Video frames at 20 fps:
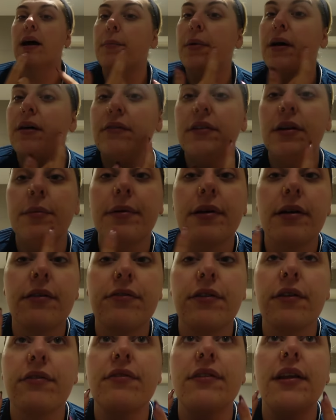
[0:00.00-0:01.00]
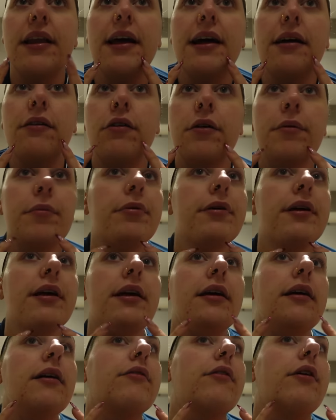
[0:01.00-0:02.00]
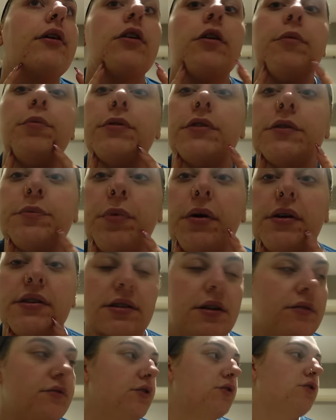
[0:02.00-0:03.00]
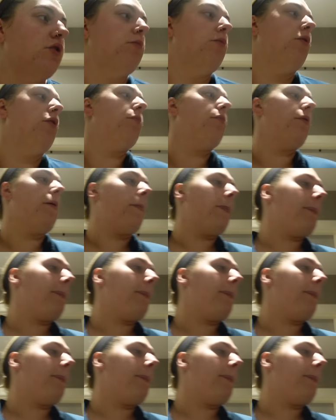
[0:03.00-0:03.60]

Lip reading: I'm having a bit of a flare up here. I've got a couple spots that have just come up.